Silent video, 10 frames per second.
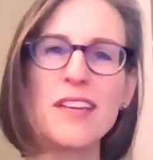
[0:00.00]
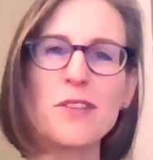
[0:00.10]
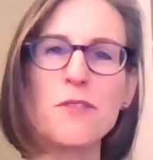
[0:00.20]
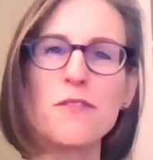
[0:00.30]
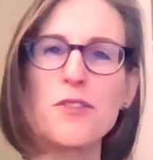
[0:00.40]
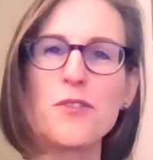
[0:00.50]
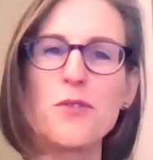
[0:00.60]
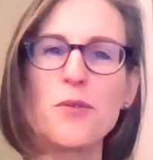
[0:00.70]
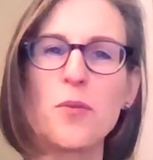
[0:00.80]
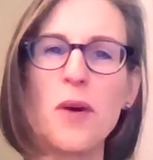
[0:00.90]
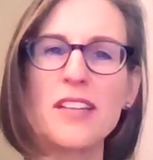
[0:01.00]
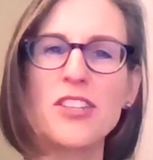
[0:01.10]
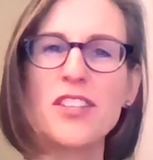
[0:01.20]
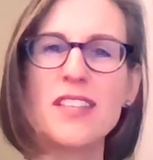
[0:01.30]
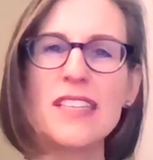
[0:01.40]
either of you
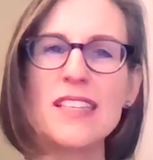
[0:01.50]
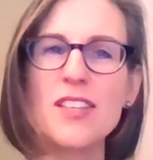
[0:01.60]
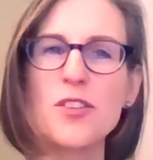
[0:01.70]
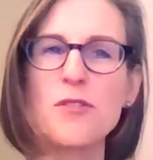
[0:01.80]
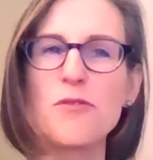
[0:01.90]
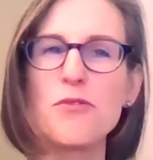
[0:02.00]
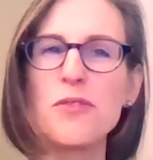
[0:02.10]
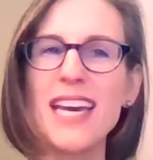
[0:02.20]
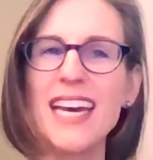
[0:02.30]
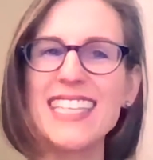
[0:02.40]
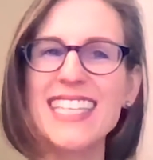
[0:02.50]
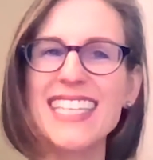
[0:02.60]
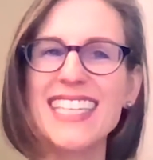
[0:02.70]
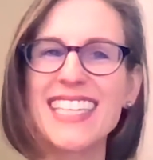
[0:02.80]
watched season 2 yet?